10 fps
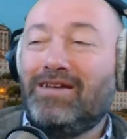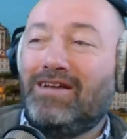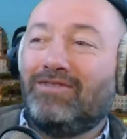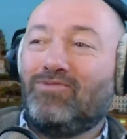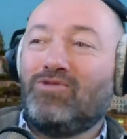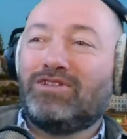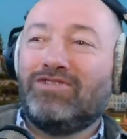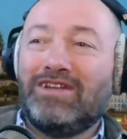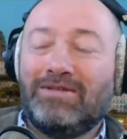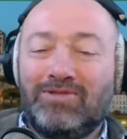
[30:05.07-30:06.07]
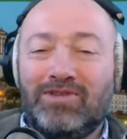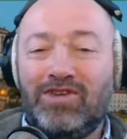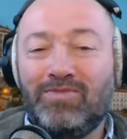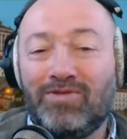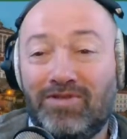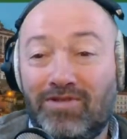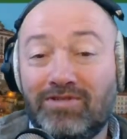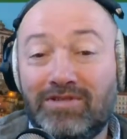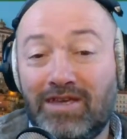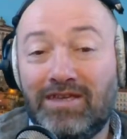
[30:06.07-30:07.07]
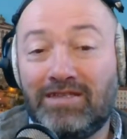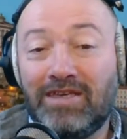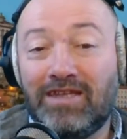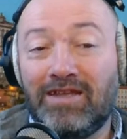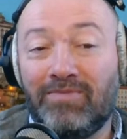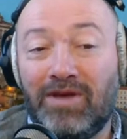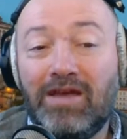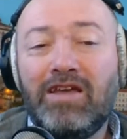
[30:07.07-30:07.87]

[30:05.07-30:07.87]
and walk straight up to a cubicle. You've got to get your ticket number.